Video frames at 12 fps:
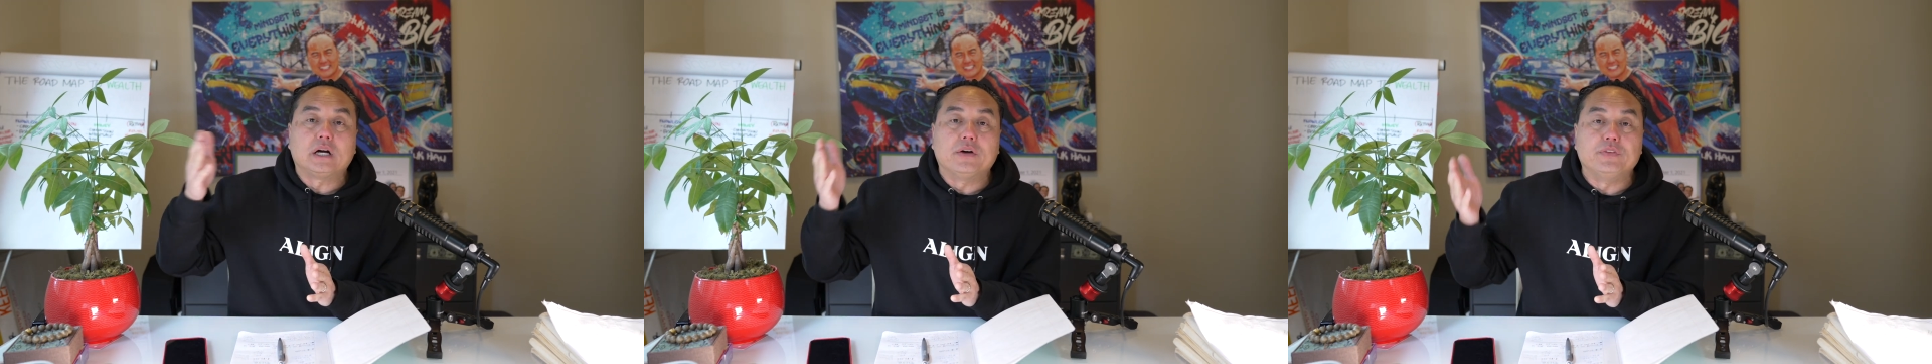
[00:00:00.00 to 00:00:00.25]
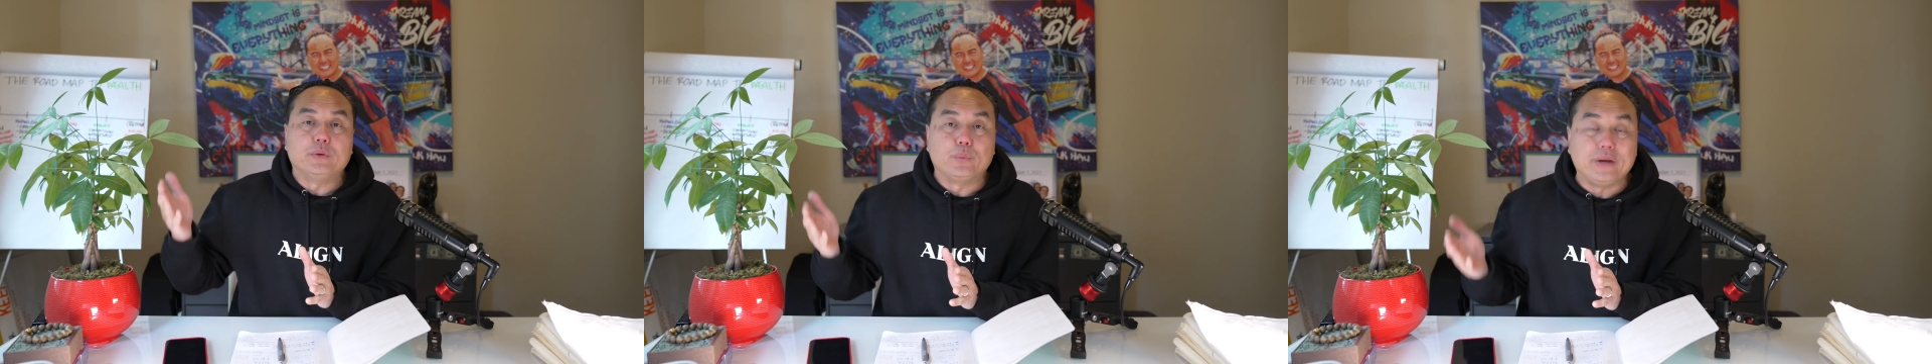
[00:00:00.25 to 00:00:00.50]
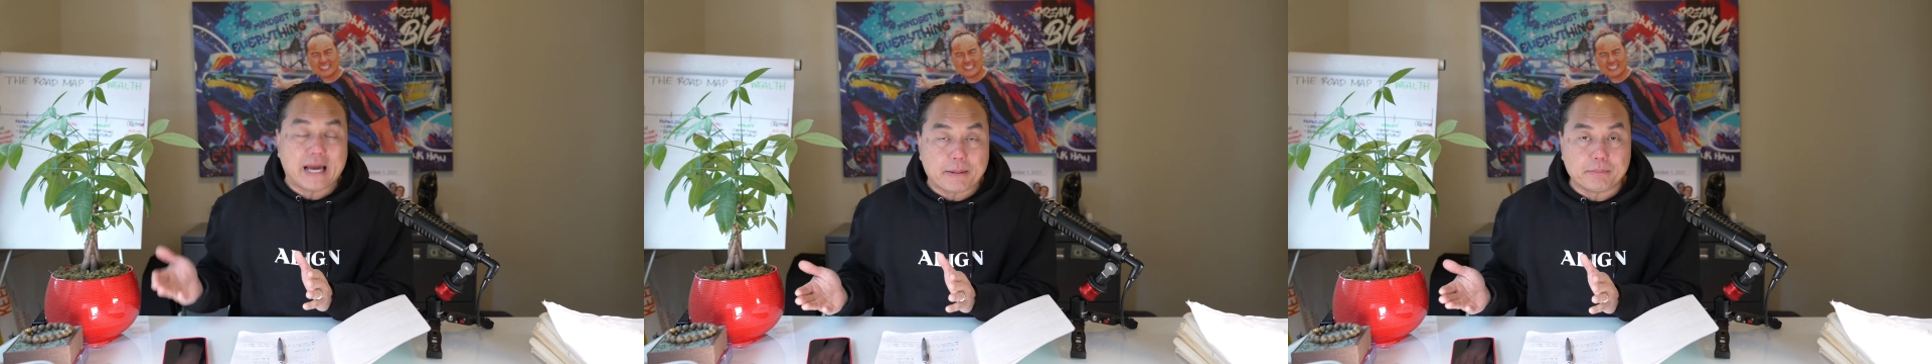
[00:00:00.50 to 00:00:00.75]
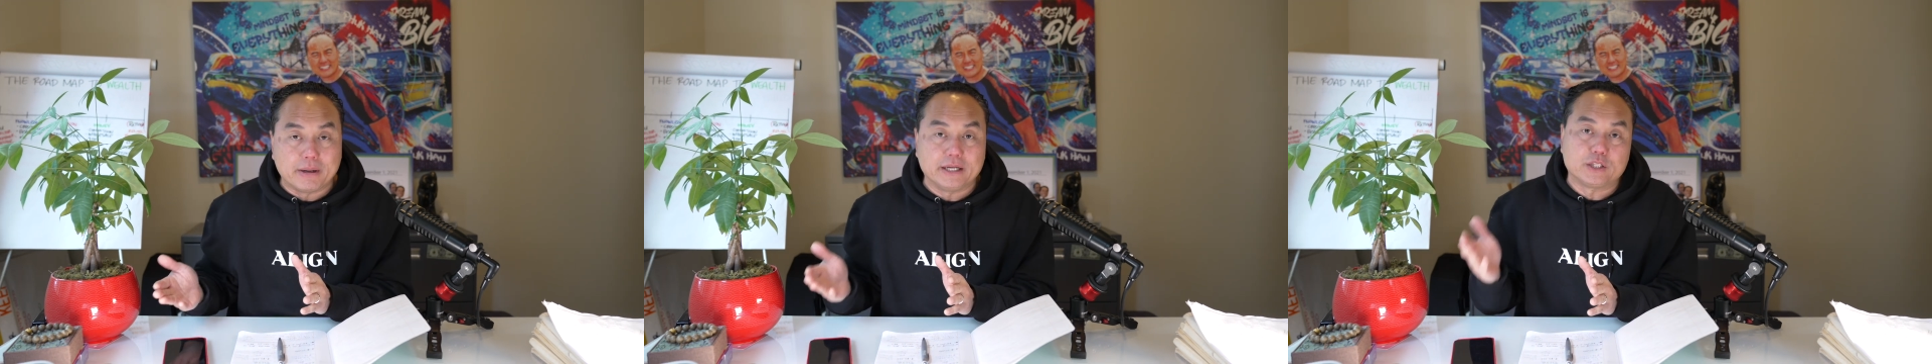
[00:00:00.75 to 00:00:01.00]
of the
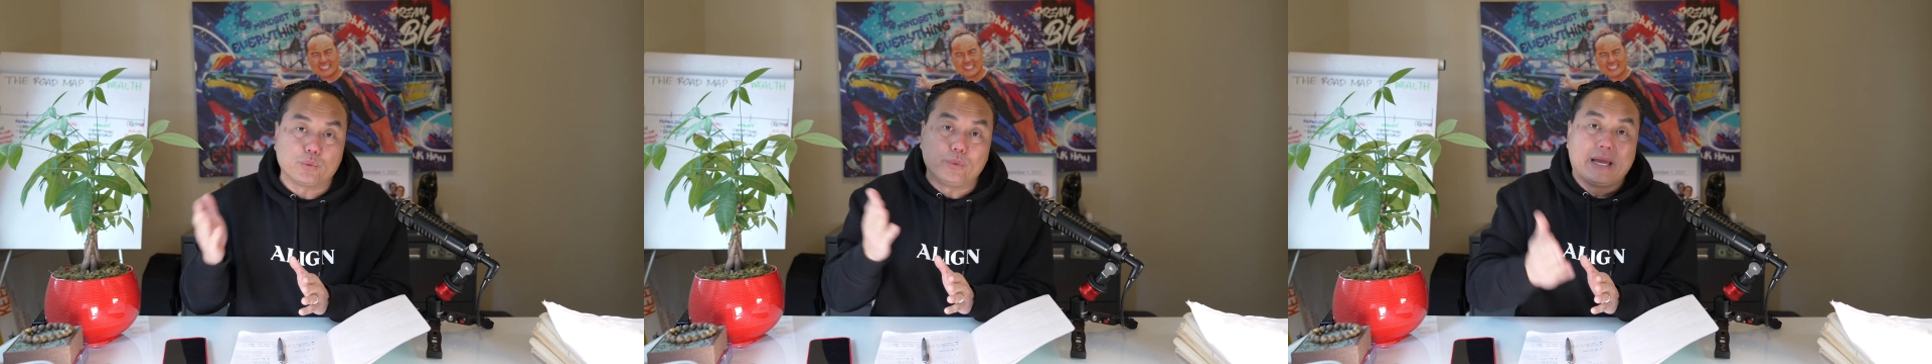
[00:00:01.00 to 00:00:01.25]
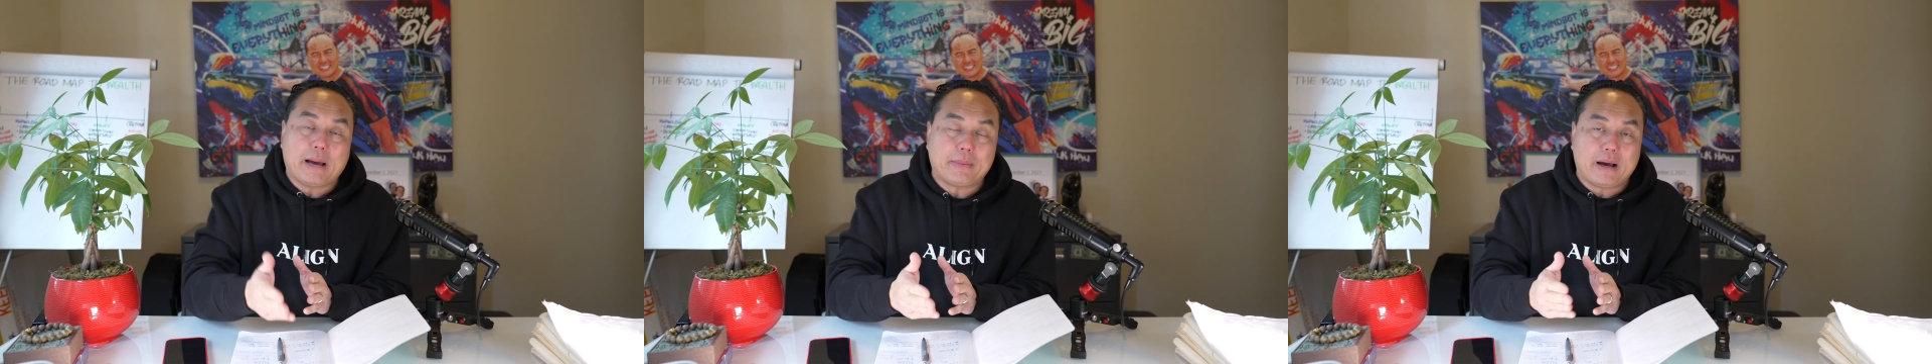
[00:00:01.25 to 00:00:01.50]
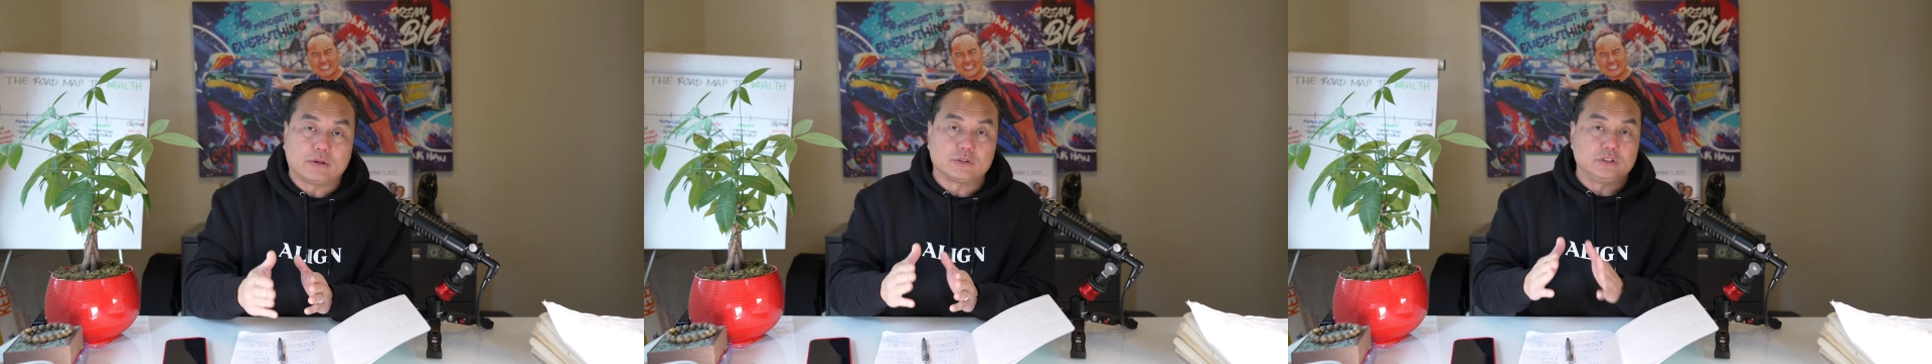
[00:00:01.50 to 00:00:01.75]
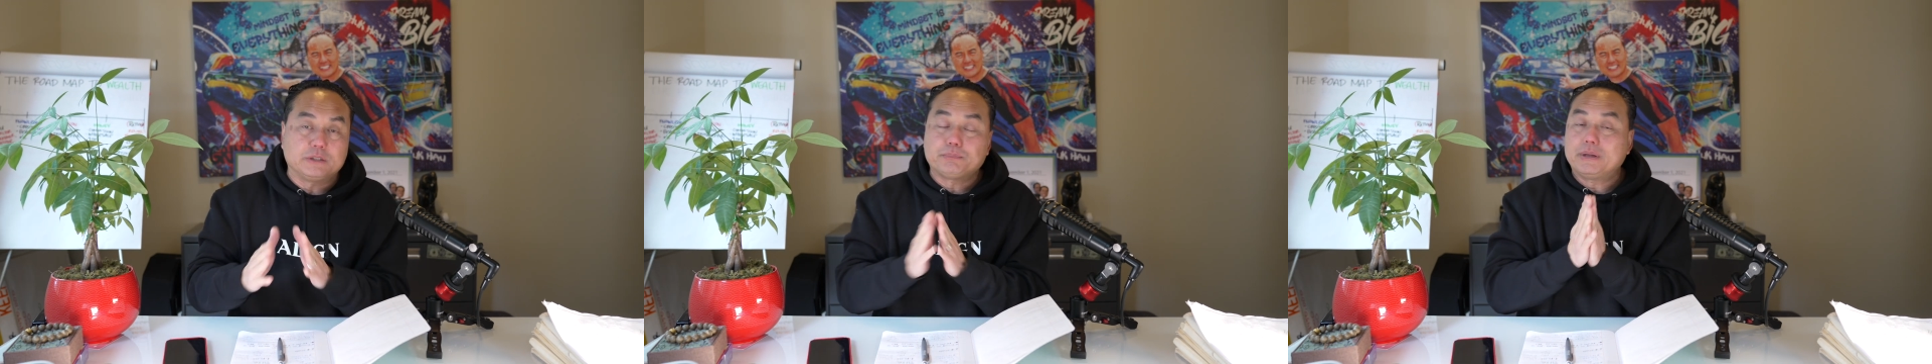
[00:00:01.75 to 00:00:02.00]
rehab money to rehab the house. So
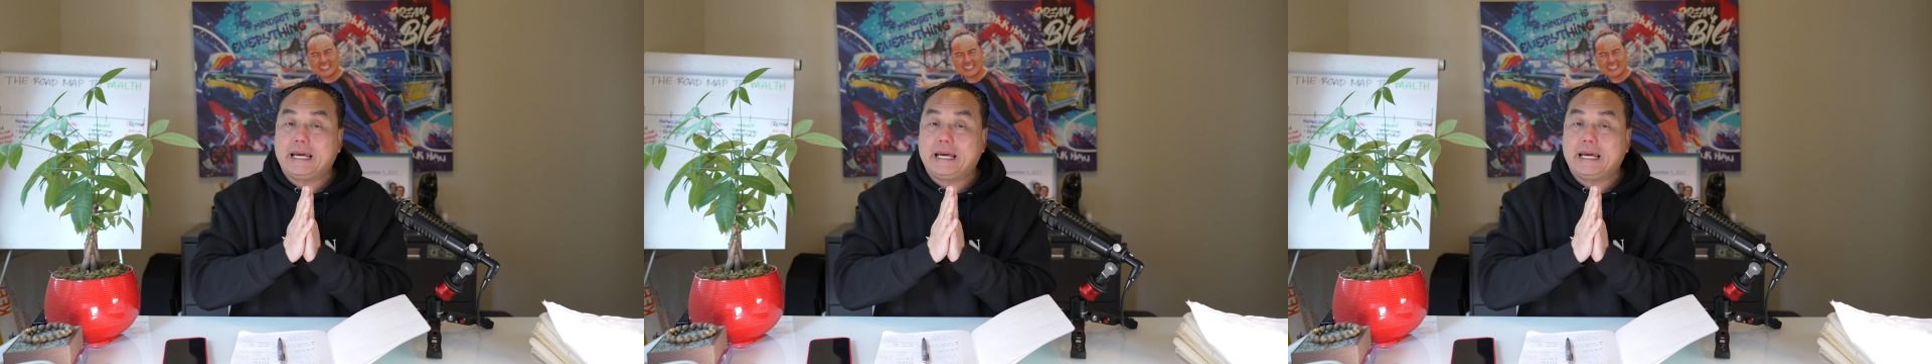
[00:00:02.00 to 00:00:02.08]
just put